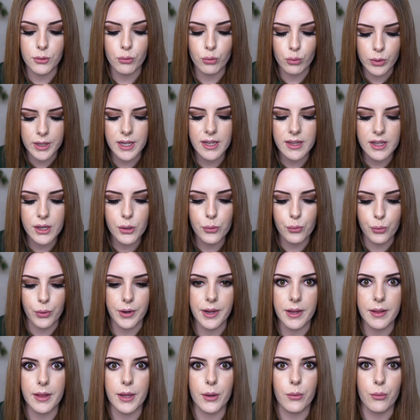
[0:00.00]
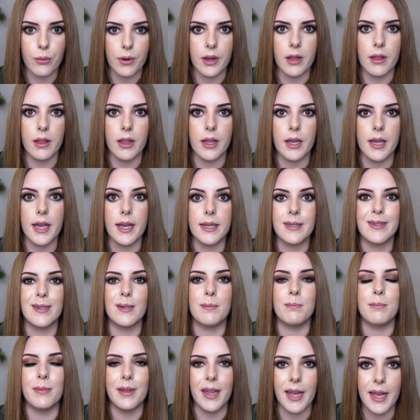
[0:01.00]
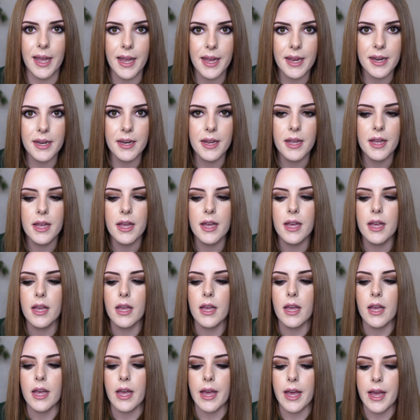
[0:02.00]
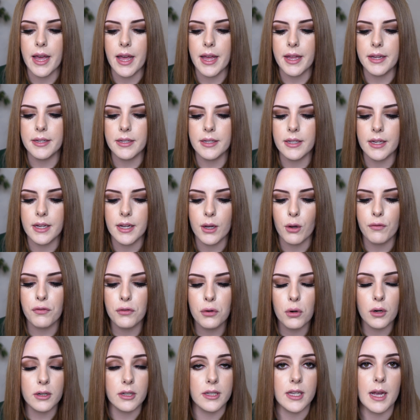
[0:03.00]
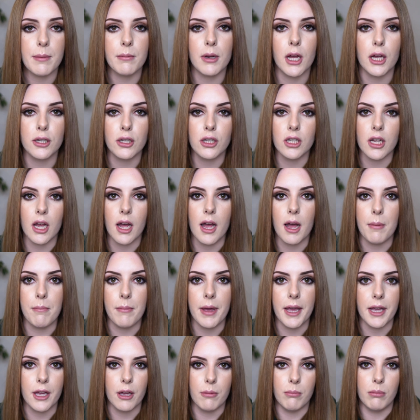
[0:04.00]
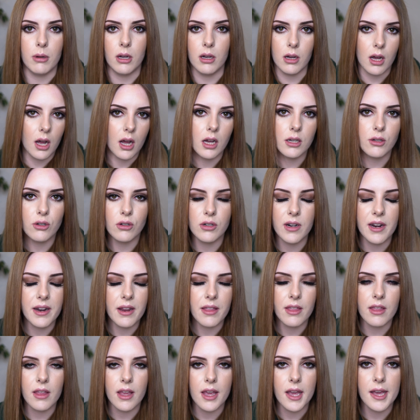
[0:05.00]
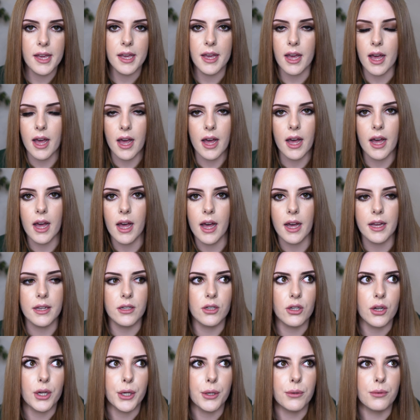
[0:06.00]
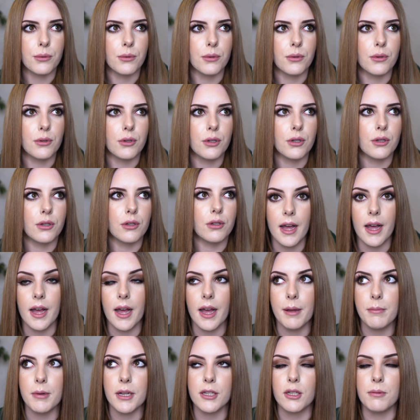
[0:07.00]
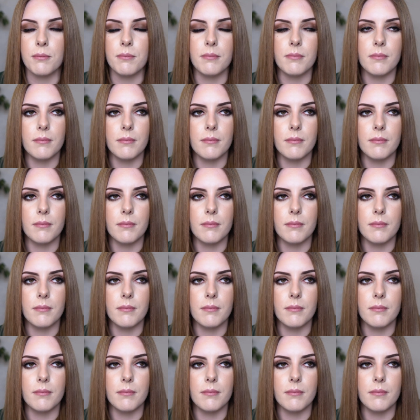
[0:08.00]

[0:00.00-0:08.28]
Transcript: really explain. And of course, I'm not a makeup god or anything. I'm not